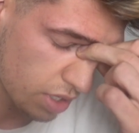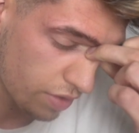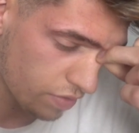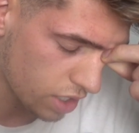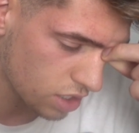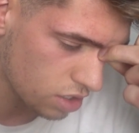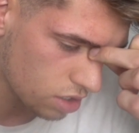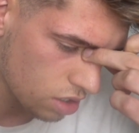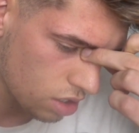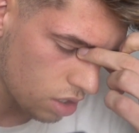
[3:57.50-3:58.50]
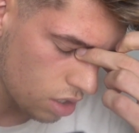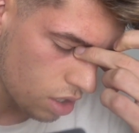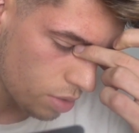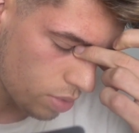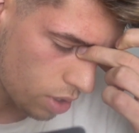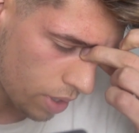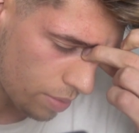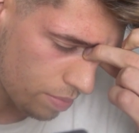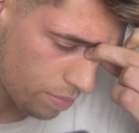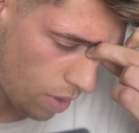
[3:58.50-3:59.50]
believe this, but
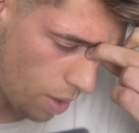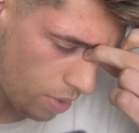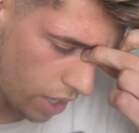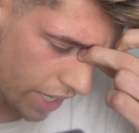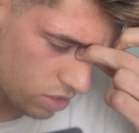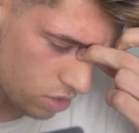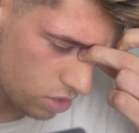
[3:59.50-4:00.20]
my, my Binance